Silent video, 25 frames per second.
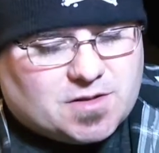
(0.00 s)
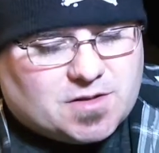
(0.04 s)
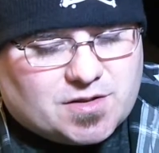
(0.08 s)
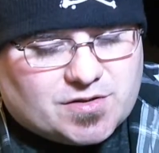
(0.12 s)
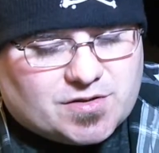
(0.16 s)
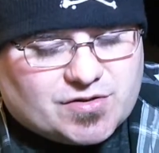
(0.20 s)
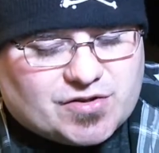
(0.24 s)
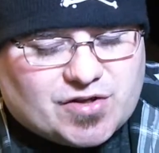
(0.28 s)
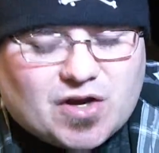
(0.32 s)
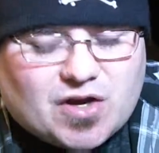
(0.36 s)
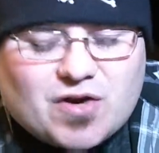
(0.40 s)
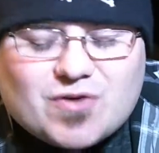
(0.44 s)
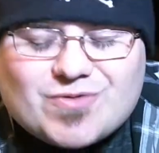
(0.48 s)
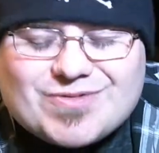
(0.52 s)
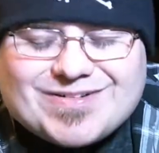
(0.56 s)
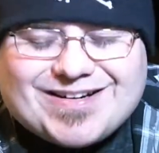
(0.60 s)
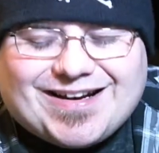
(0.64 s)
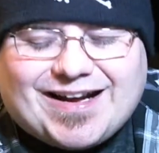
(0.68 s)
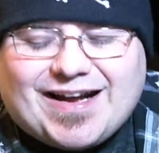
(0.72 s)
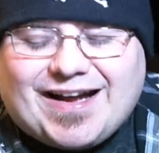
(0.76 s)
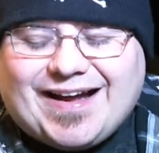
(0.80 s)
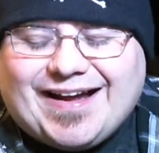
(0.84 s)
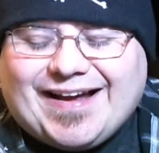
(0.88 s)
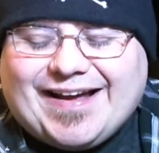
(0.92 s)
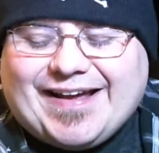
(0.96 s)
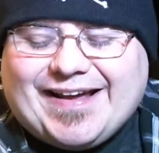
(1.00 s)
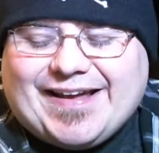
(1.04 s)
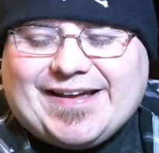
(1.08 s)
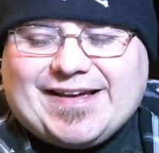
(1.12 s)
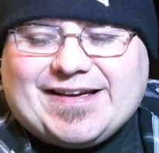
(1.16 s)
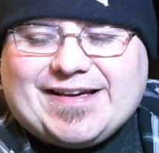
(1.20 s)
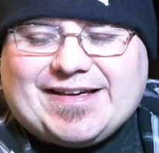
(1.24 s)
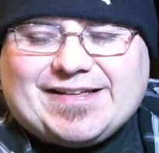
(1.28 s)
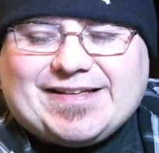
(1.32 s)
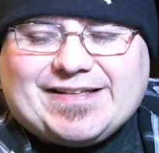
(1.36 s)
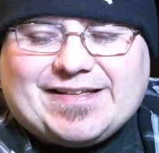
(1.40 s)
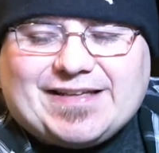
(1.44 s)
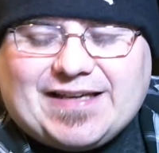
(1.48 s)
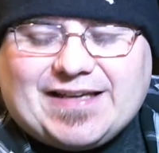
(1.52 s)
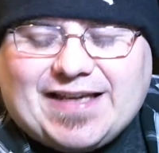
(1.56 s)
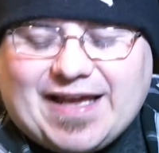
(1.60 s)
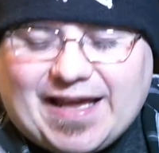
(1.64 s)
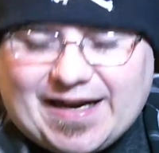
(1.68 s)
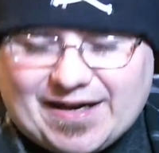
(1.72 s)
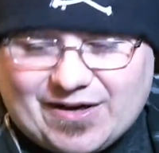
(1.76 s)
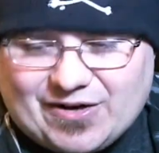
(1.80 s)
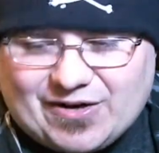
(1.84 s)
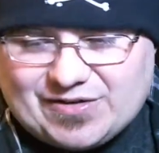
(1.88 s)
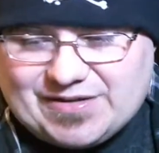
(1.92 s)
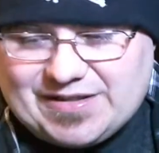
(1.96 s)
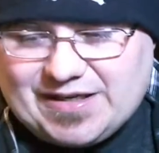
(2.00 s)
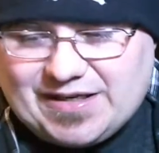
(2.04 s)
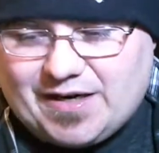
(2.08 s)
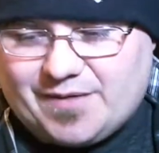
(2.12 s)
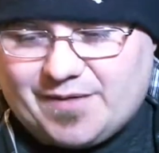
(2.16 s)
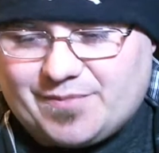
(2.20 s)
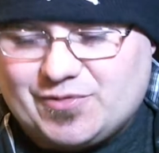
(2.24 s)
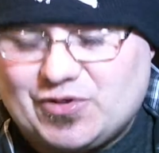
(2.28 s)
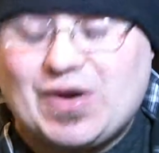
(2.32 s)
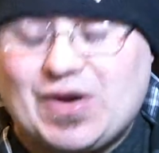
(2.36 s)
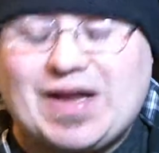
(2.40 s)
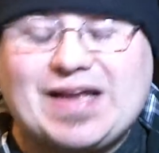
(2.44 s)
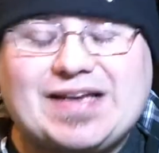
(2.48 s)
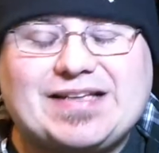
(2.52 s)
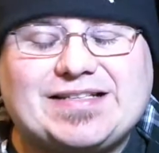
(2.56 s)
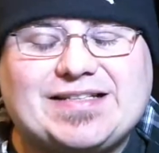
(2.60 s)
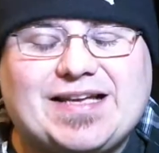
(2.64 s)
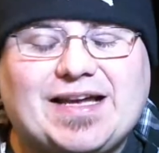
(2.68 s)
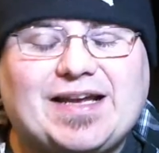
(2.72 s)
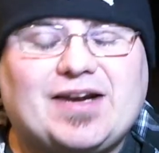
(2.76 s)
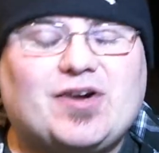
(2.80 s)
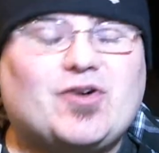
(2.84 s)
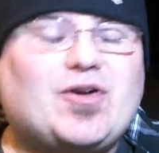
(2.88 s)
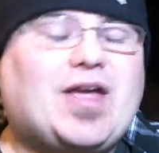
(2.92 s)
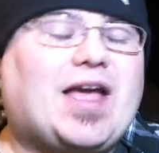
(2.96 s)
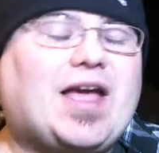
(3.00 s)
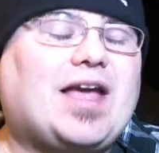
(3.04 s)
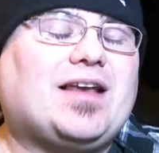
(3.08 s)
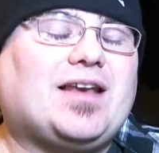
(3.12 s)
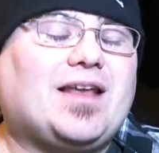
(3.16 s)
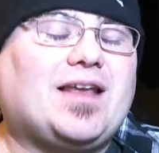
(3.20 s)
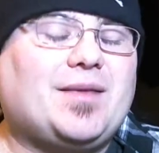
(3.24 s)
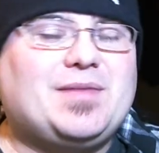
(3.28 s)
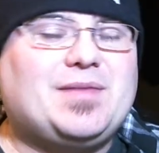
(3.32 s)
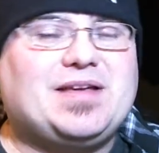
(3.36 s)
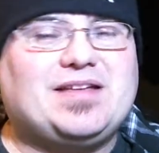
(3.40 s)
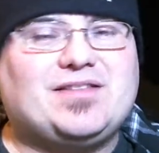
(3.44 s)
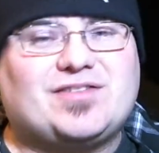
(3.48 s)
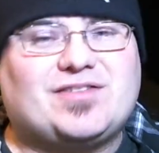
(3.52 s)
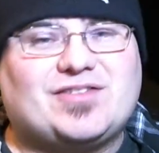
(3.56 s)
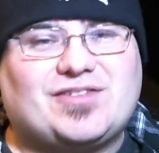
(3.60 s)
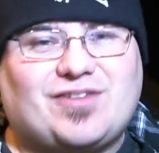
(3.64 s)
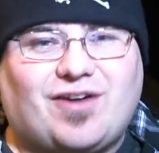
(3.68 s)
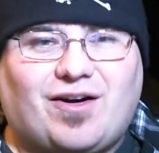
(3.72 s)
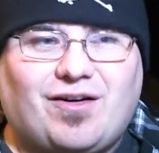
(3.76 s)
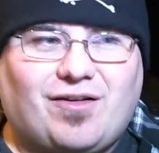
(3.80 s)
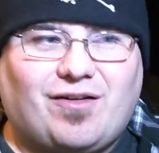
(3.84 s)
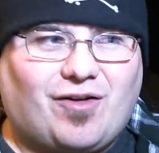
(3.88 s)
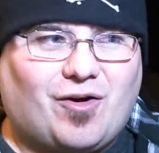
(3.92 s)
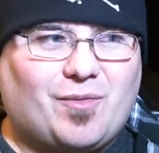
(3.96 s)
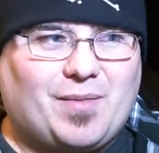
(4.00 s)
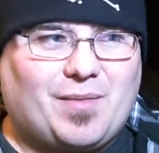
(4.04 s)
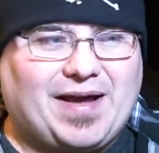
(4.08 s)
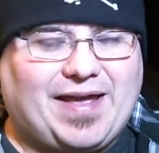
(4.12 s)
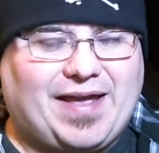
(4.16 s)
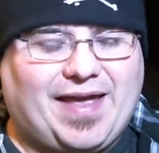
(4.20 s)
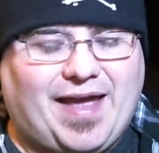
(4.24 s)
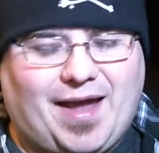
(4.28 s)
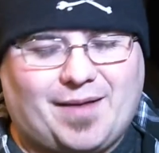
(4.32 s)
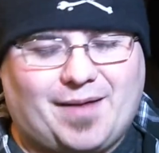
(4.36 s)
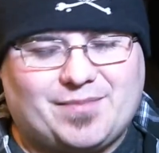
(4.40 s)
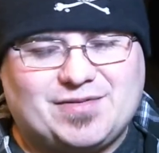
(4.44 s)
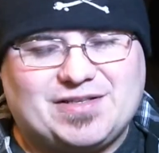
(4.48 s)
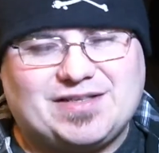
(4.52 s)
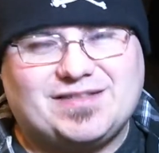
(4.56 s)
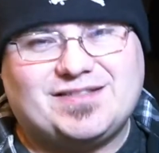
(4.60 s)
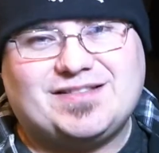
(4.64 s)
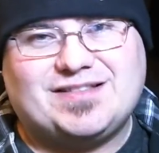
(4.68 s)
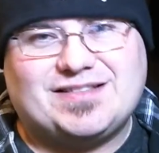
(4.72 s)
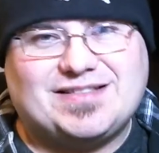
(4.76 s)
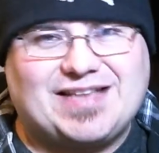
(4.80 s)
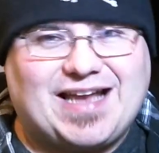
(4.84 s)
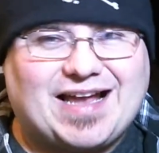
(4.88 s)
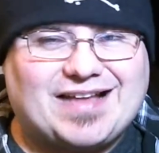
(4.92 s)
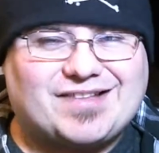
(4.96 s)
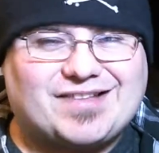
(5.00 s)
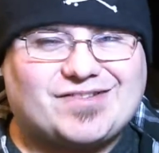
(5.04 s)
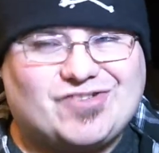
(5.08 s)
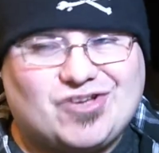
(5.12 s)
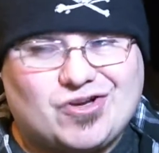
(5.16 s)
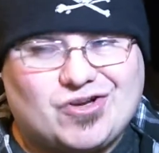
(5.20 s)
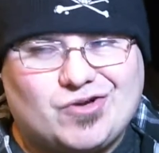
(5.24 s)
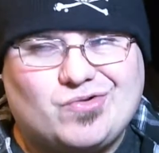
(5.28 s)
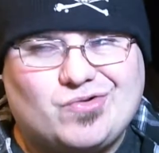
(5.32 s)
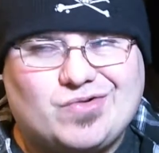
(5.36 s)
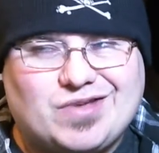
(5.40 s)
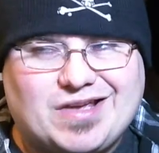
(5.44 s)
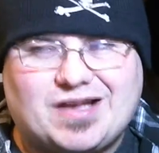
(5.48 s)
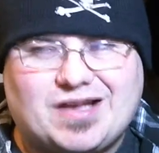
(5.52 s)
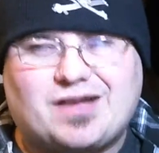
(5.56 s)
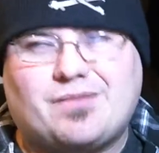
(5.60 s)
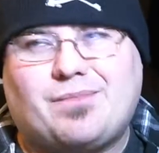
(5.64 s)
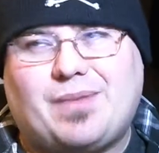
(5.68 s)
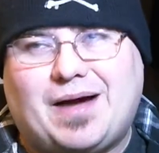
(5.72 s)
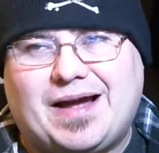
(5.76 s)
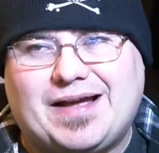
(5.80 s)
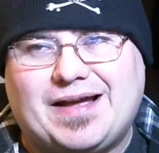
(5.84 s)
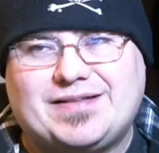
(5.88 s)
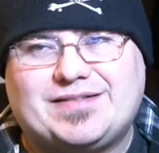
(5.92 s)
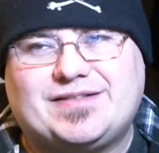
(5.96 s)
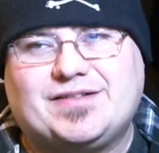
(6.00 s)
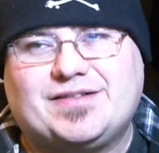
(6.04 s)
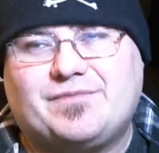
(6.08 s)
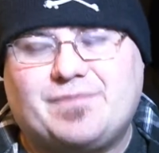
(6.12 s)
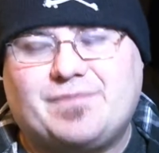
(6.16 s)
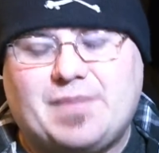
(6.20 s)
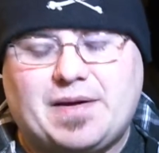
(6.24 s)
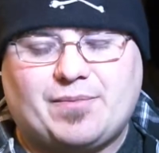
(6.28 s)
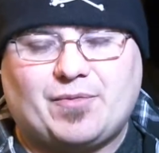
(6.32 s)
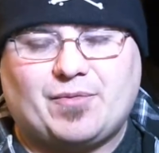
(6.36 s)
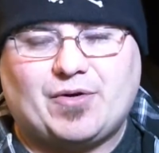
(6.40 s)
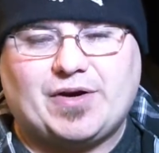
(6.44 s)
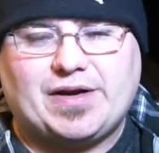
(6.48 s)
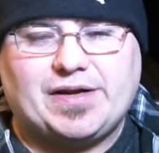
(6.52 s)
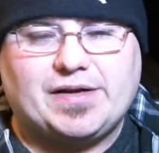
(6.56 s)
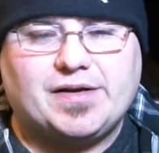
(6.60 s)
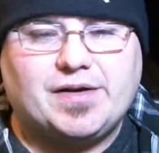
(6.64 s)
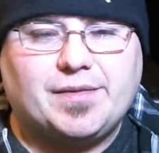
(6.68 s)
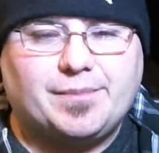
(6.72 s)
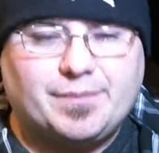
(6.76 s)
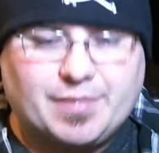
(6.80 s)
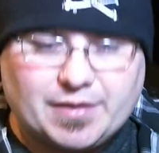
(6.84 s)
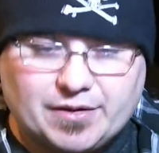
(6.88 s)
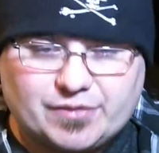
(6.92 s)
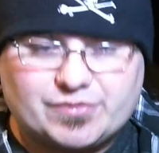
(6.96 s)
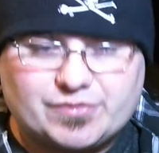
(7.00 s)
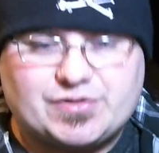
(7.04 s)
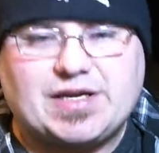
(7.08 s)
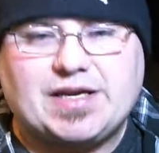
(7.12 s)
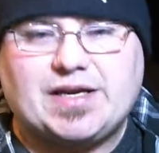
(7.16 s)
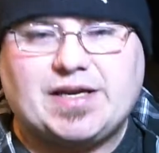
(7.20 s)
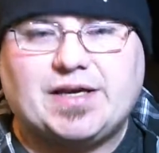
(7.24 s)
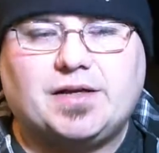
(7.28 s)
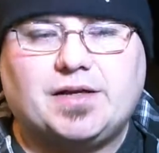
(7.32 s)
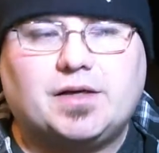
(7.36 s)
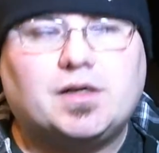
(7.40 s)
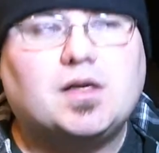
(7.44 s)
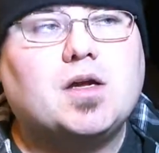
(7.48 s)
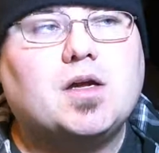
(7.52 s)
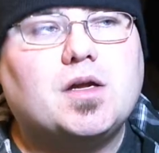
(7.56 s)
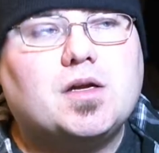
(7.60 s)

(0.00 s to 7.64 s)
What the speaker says: So I got it all set up. So I decided, okay, let me install all my apps. This has got 2 gigabytes of memory built in.